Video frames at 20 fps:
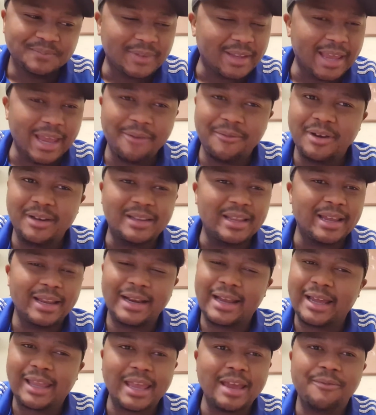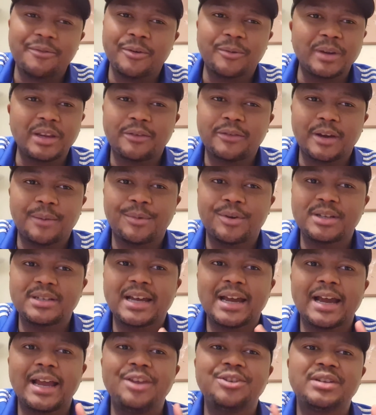every day, like every week, fam, because
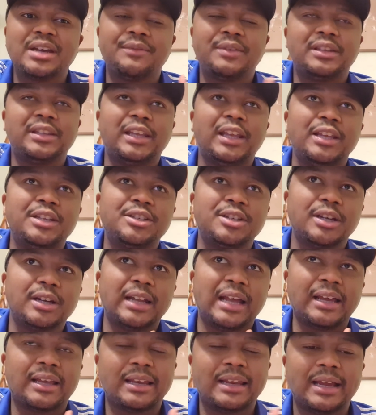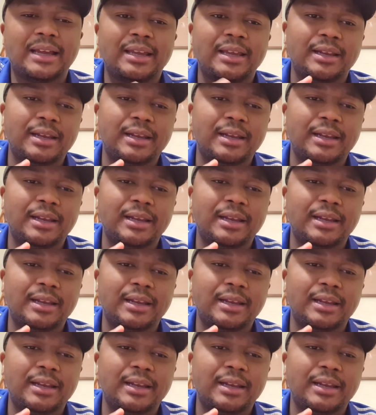I used to have a teacher, like a